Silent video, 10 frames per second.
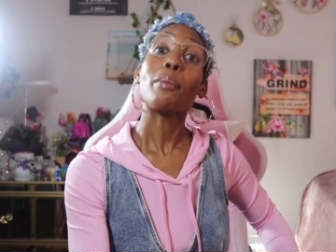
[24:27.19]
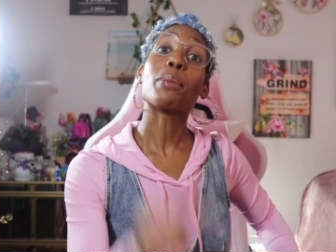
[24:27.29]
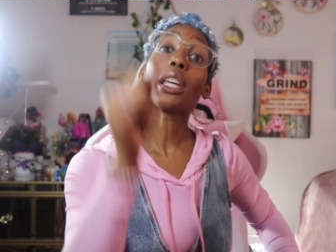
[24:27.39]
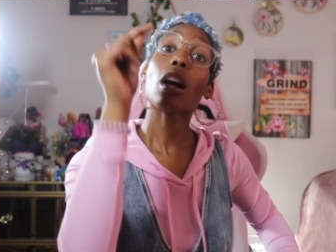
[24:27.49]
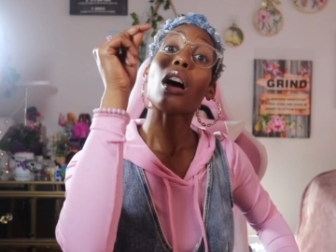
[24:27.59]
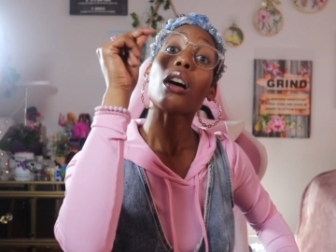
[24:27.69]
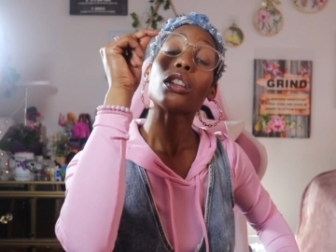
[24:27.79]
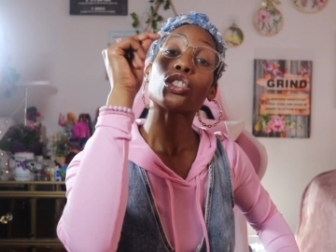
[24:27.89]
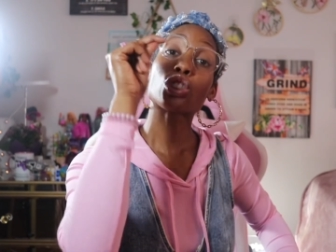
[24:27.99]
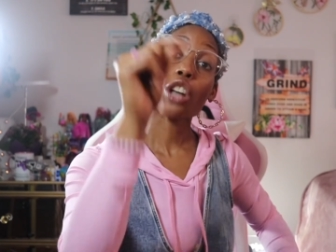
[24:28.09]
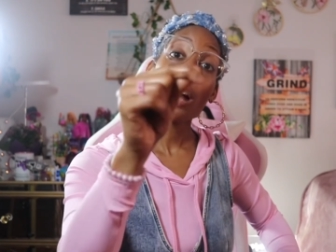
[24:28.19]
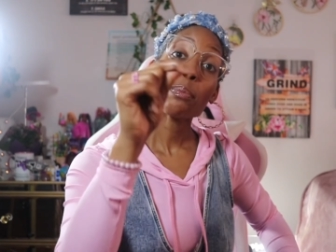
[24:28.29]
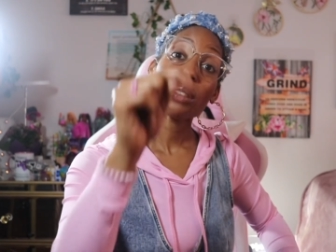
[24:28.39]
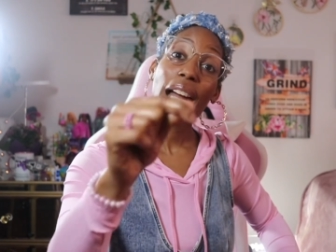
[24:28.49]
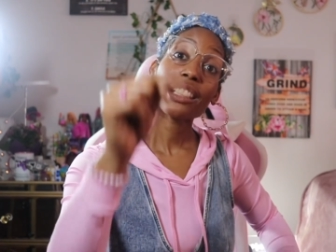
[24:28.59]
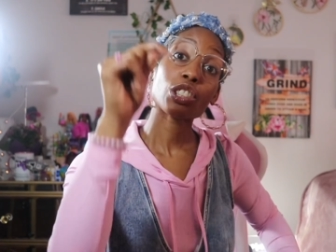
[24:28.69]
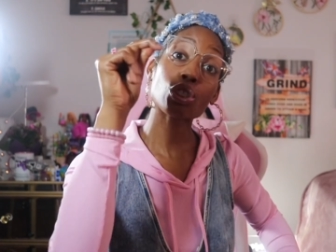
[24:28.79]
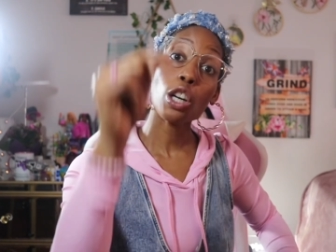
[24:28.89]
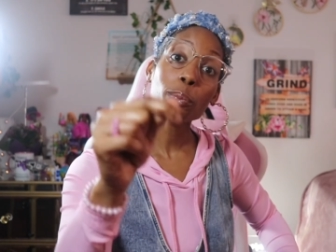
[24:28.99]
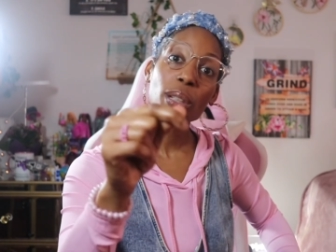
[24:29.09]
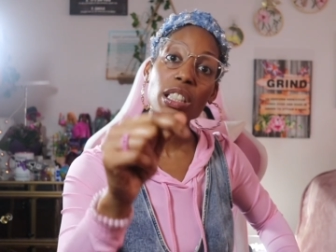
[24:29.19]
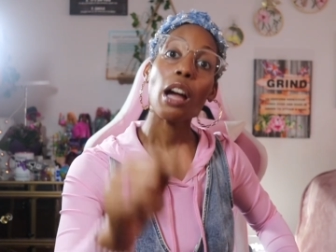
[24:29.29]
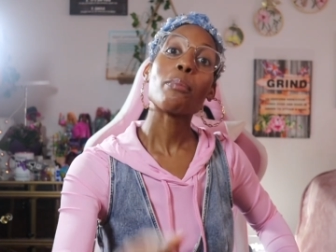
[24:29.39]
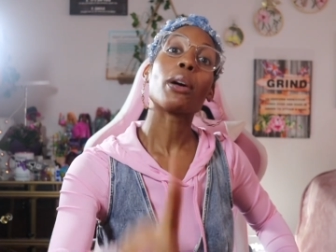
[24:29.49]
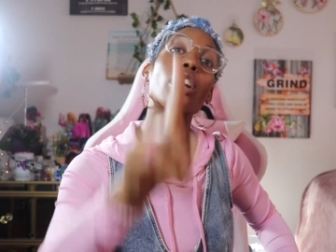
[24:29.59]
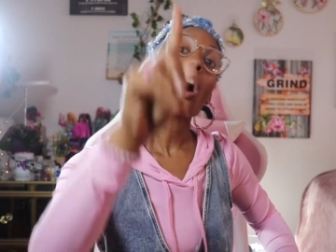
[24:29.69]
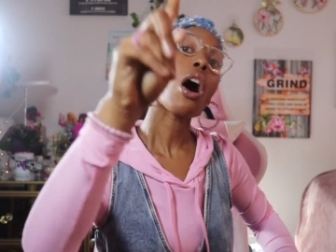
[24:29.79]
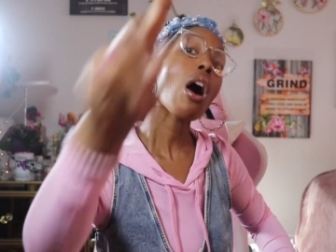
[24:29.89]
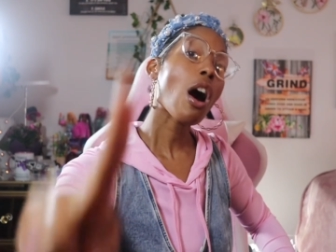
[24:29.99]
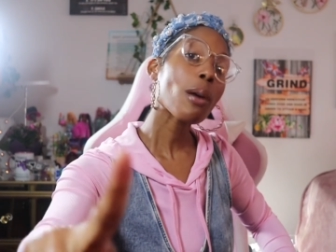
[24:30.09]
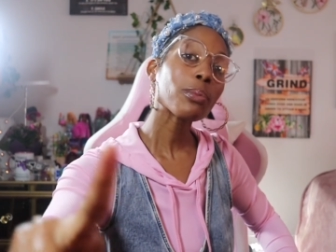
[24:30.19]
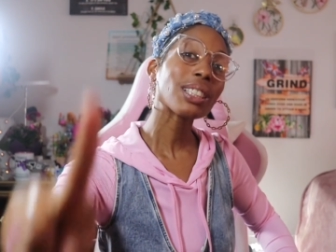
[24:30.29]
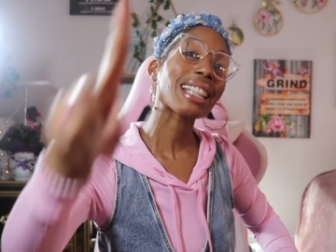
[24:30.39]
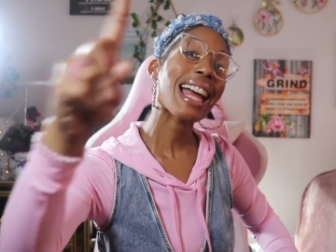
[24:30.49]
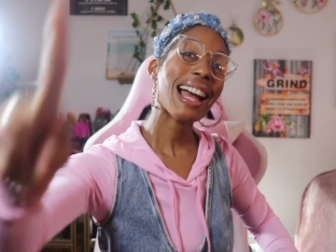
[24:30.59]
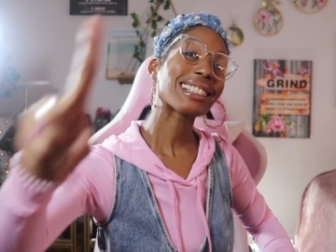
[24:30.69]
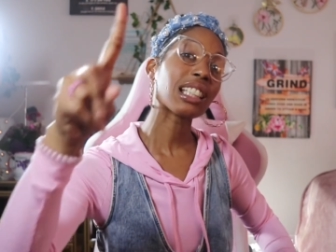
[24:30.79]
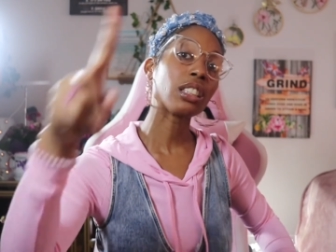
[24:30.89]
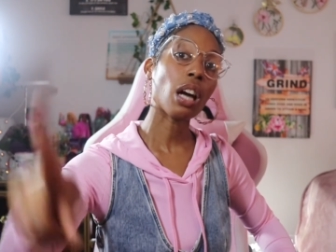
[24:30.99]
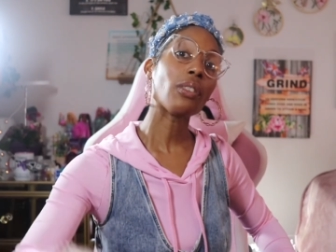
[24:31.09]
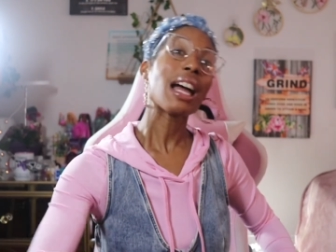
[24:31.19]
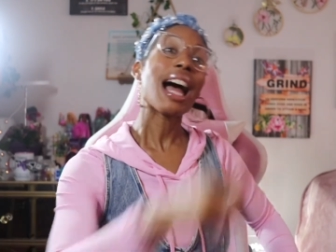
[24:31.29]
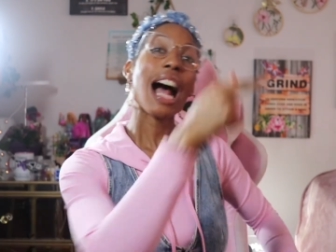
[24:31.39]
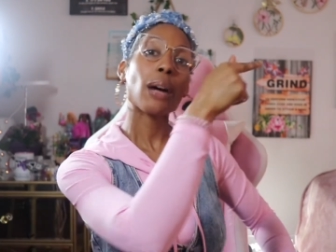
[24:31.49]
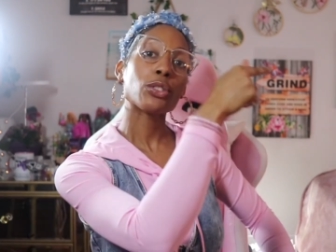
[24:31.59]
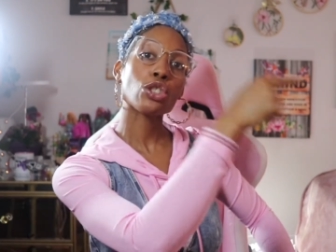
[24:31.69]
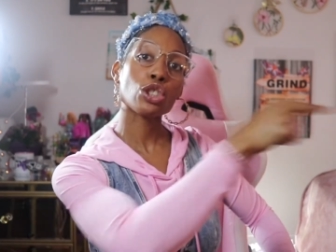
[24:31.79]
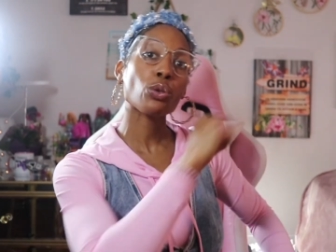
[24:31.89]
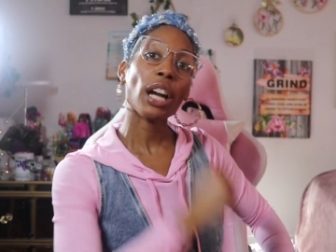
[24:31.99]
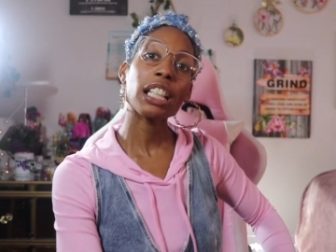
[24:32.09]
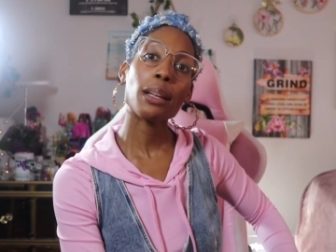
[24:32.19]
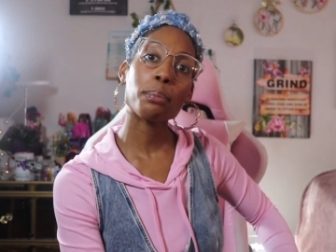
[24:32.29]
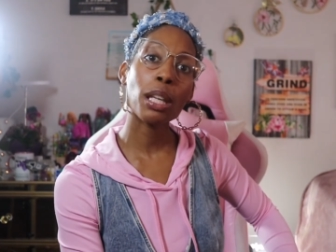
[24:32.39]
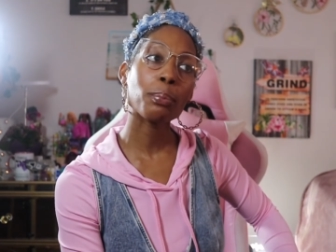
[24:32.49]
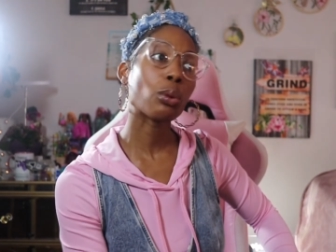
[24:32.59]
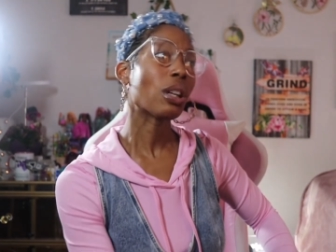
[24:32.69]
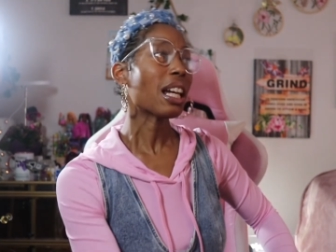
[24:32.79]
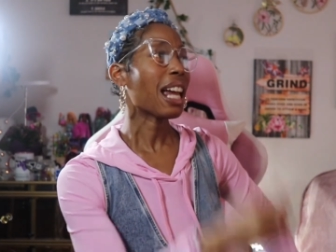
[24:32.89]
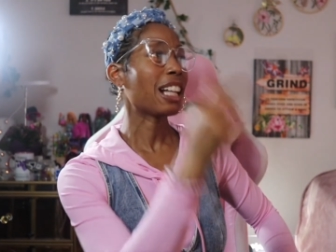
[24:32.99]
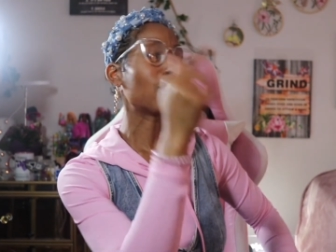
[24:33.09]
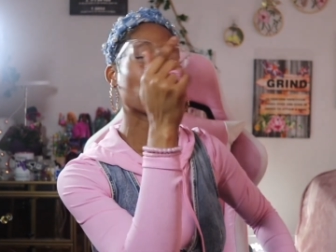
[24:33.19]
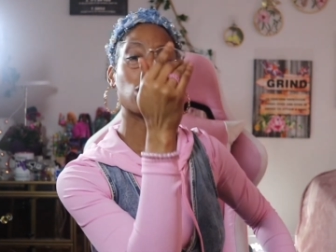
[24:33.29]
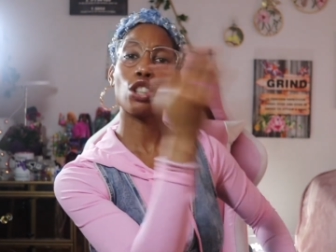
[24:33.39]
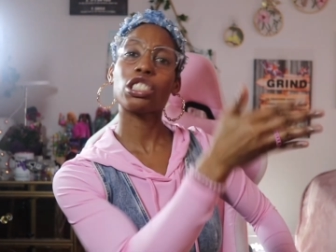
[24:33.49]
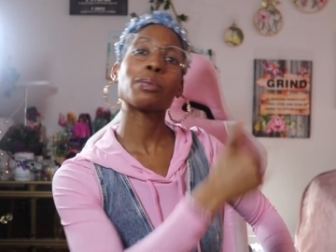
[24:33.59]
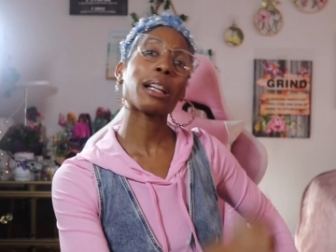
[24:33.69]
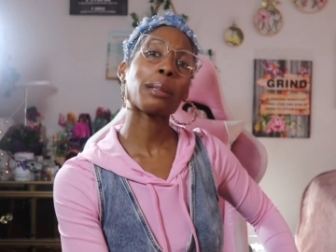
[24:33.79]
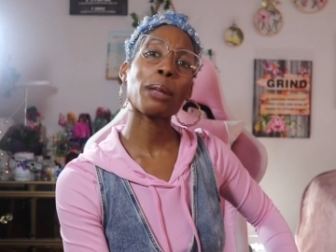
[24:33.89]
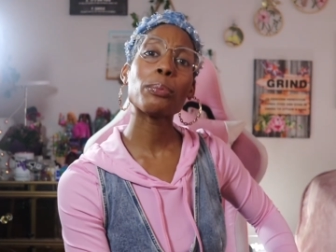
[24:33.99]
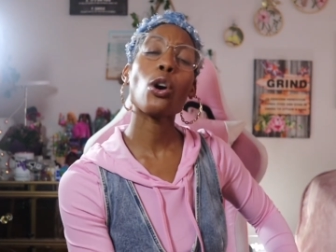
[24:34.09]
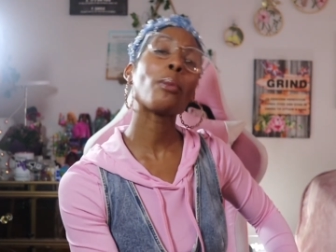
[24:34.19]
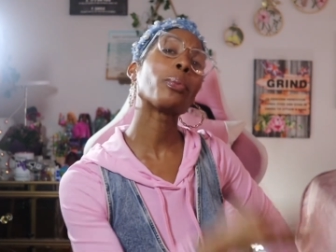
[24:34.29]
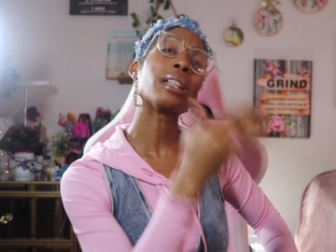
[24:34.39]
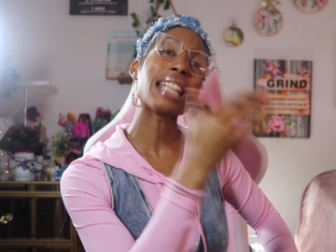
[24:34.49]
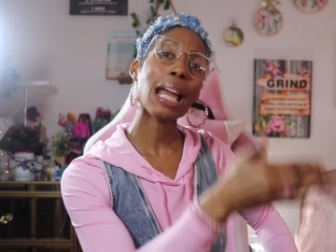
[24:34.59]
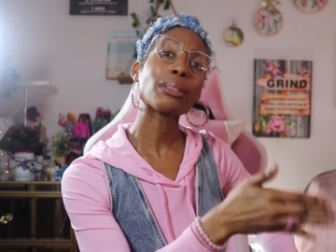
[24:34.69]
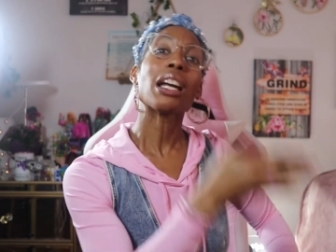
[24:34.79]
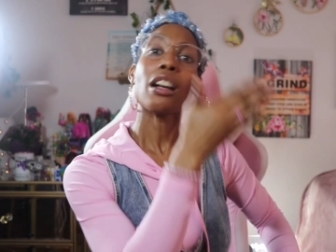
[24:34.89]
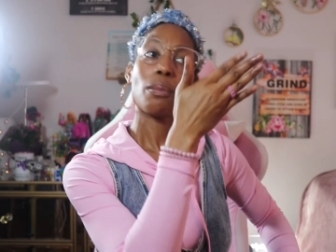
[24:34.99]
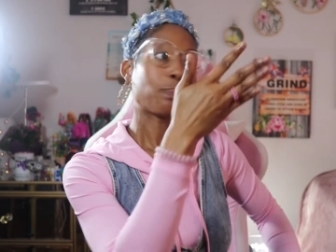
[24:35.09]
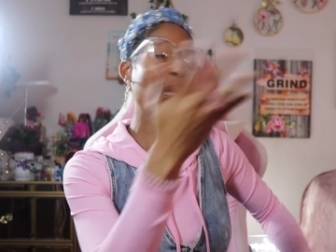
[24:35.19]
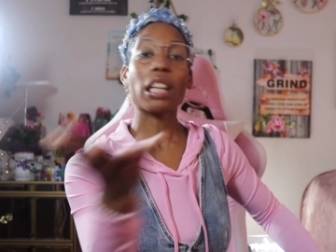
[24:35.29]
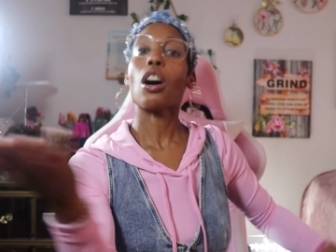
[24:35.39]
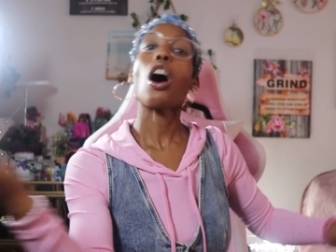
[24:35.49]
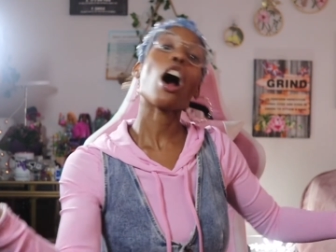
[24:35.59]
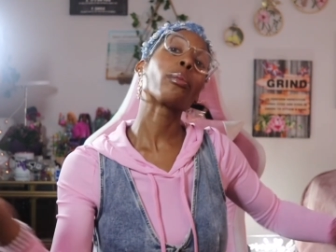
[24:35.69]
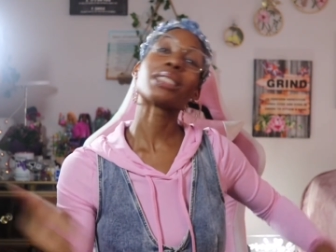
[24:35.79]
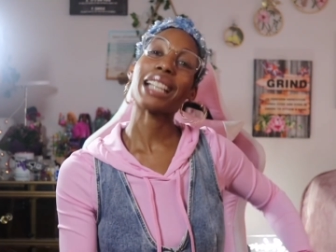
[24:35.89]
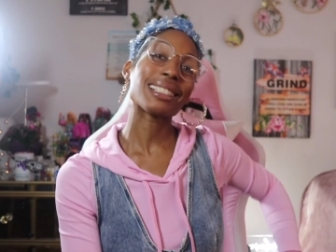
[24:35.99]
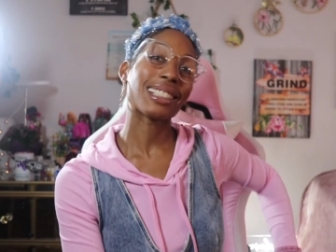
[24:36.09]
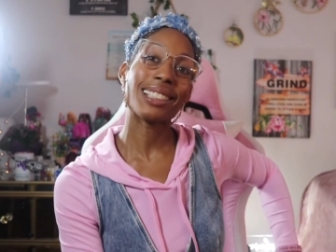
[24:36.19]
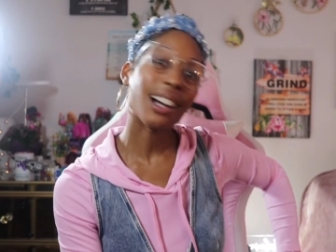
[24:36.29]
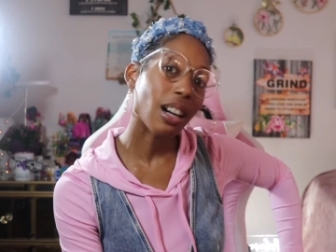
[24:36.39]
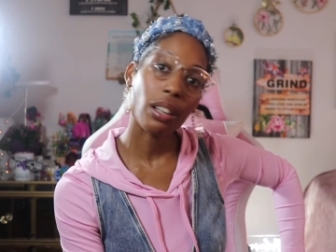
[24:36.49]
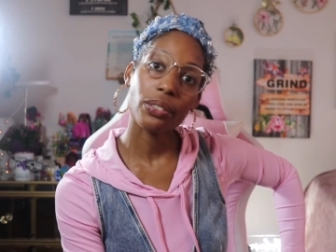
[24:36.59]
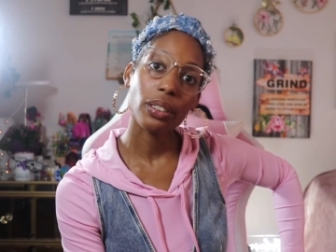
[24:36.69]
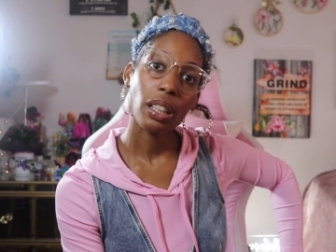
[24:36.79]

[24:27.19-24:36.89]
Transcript: Be sharp like serpents, but harmless as a dove. How is threatening people and just disrespecting people and calling people names being harmless as a dove?